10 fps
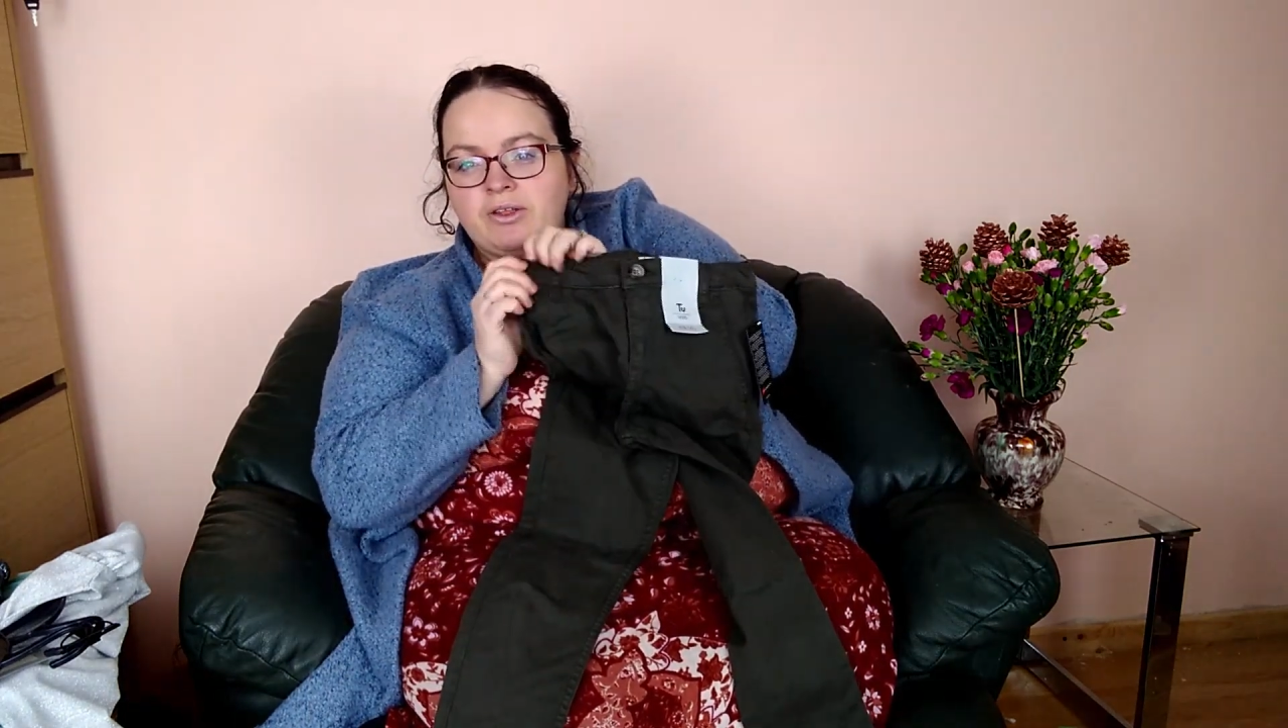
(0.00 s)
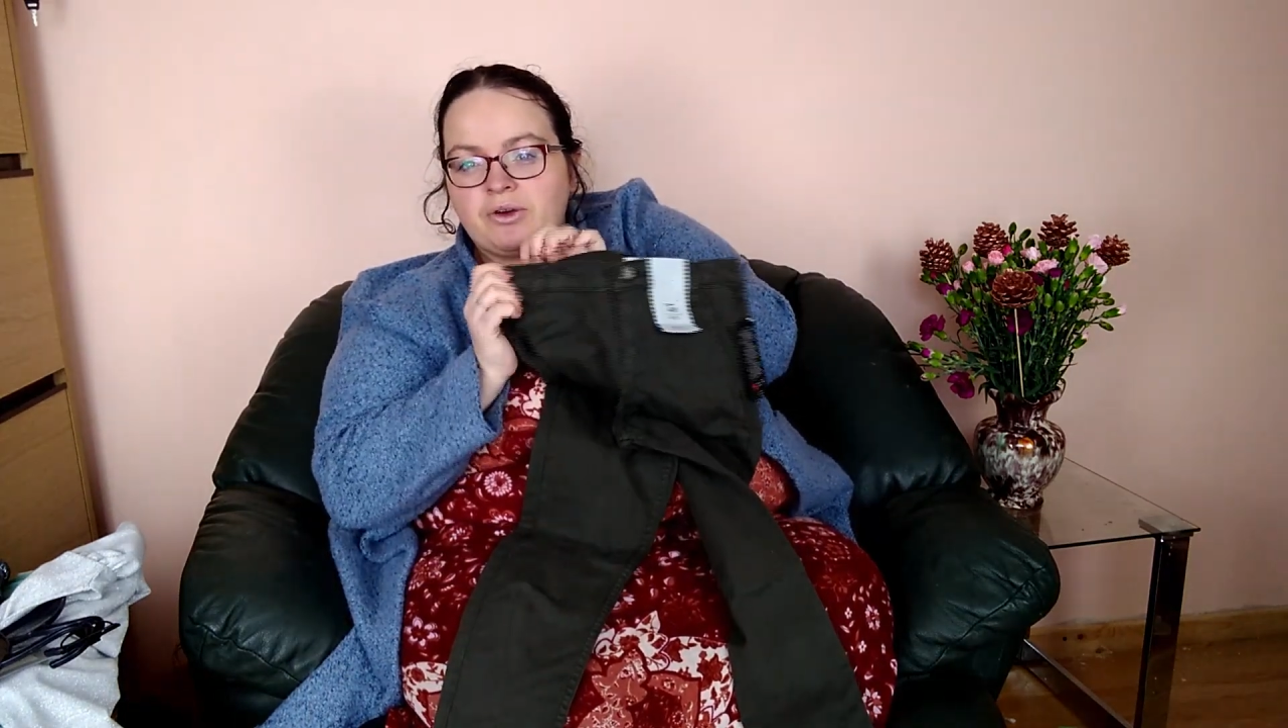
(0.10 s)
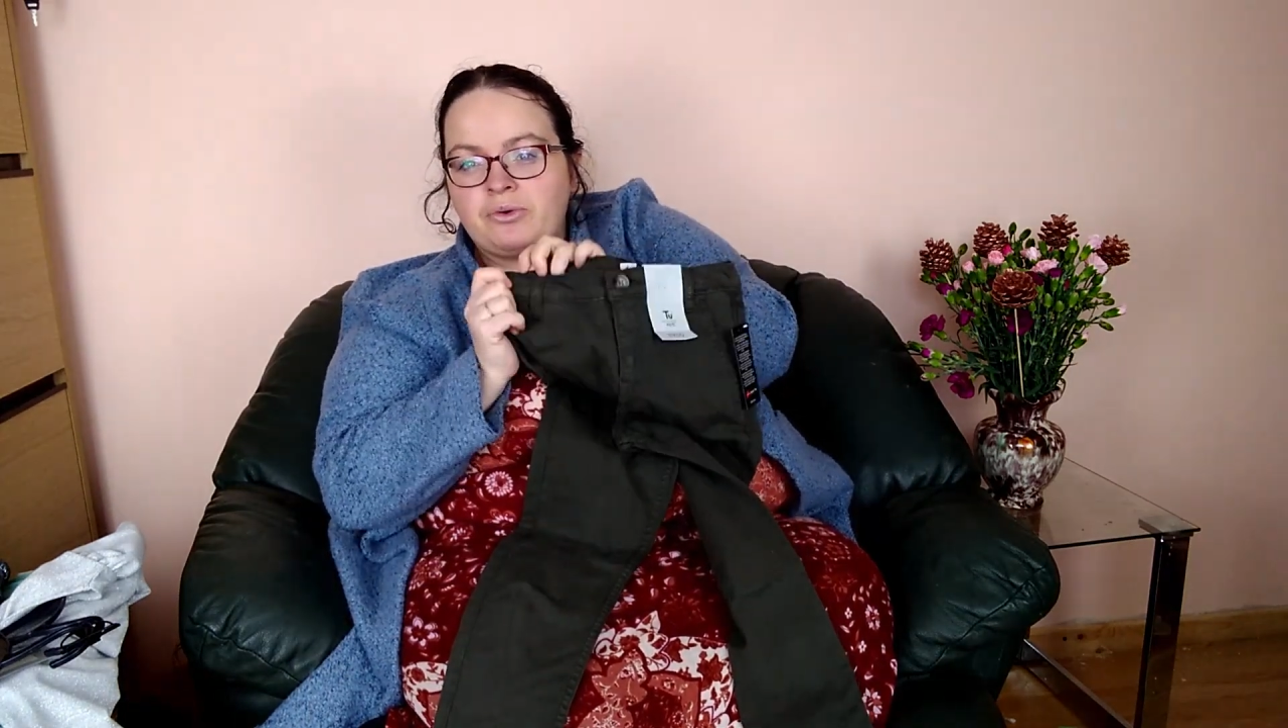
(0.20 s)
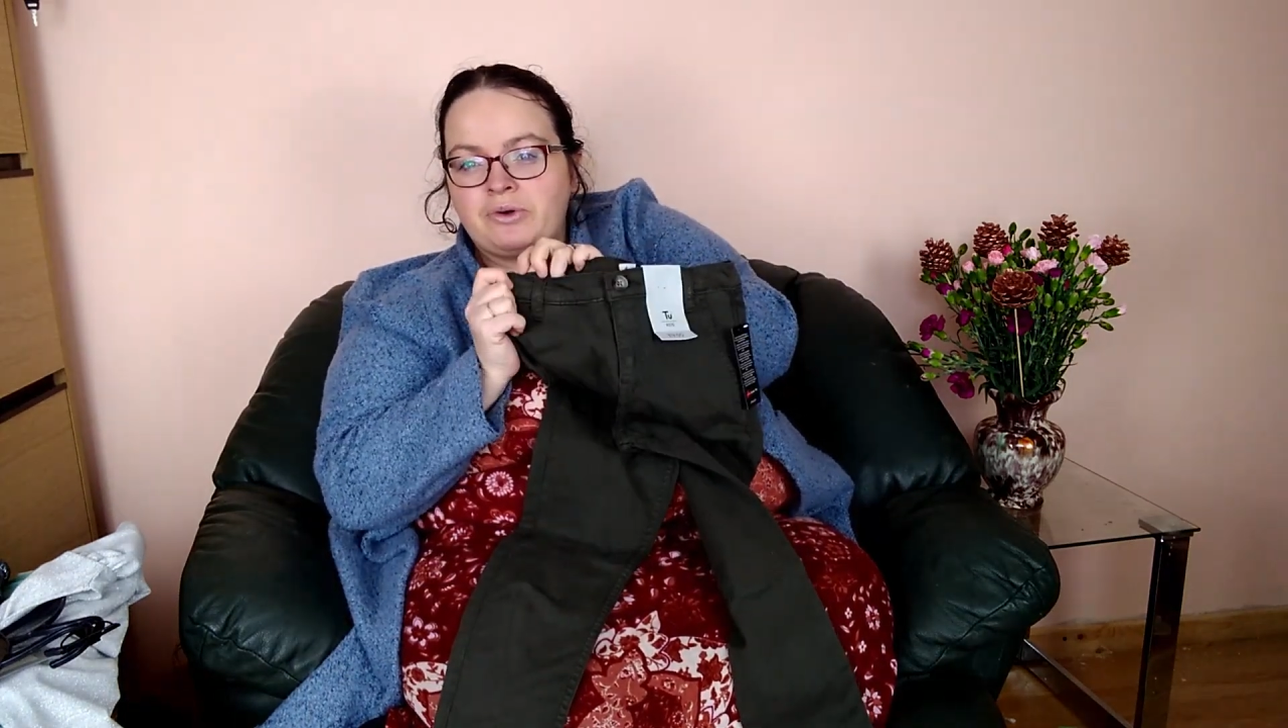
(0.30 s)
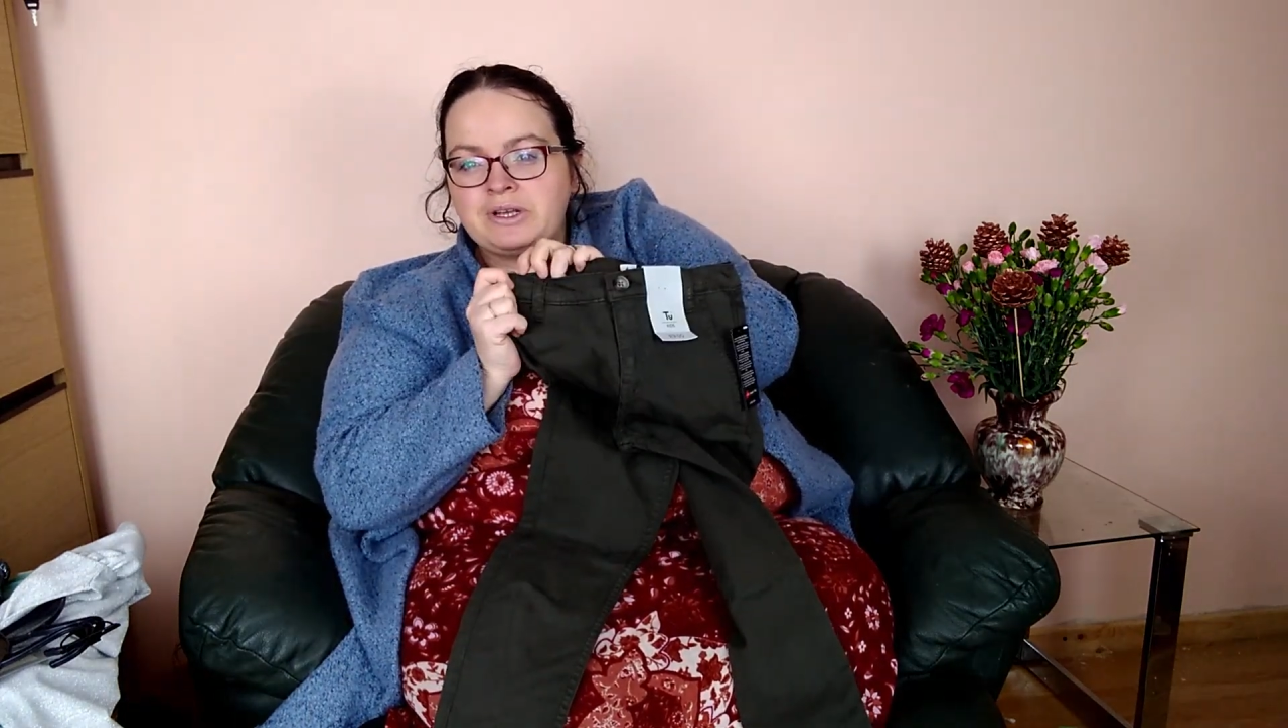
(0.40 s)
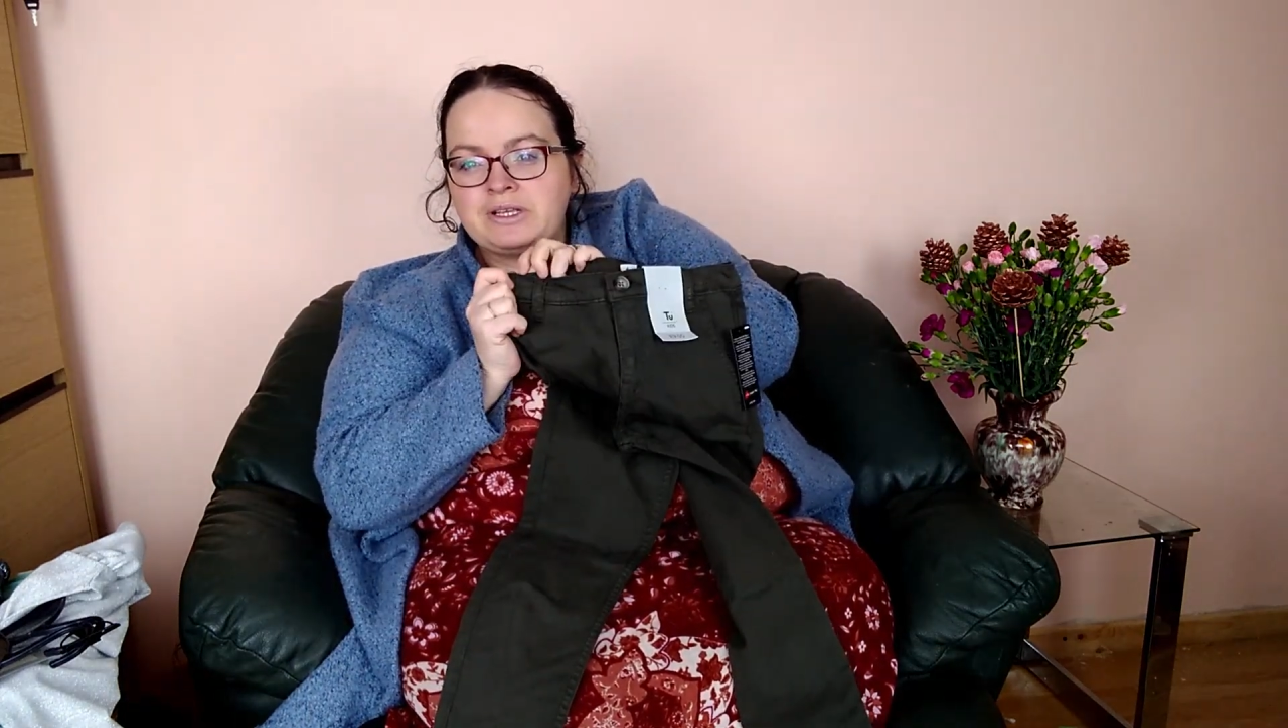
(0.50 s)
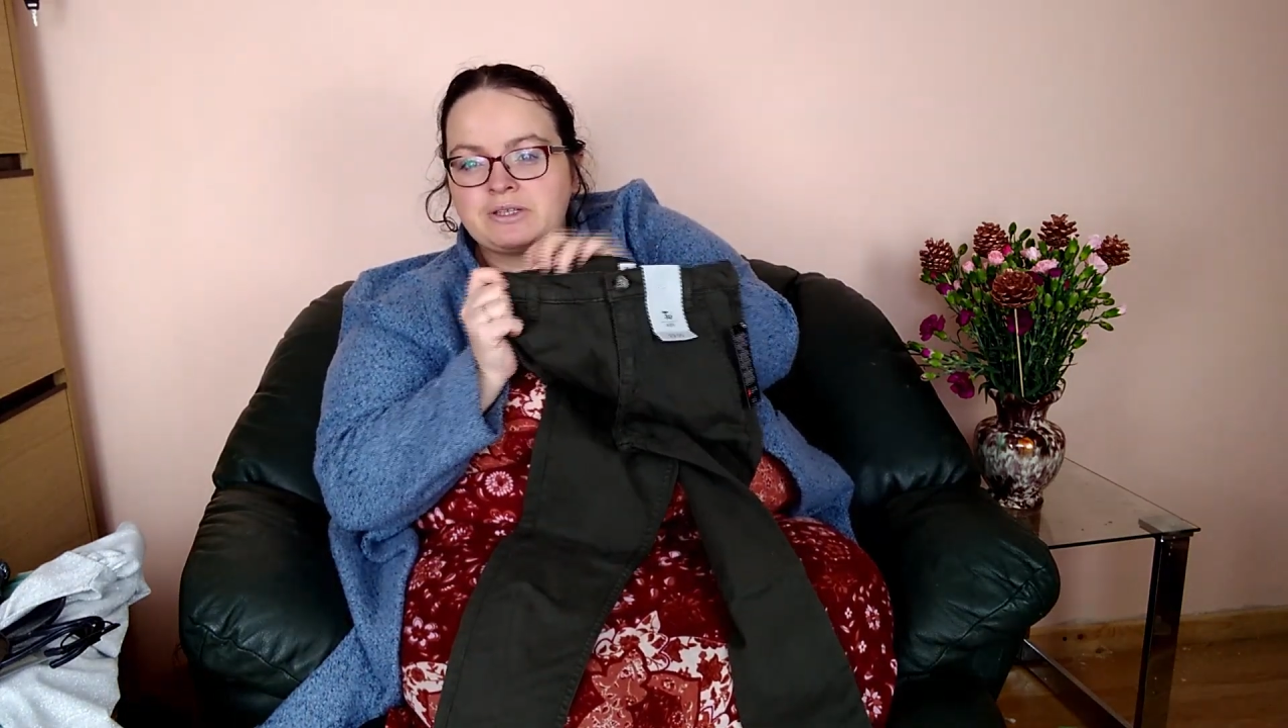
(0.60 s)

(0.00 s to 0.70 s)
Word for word: they're quite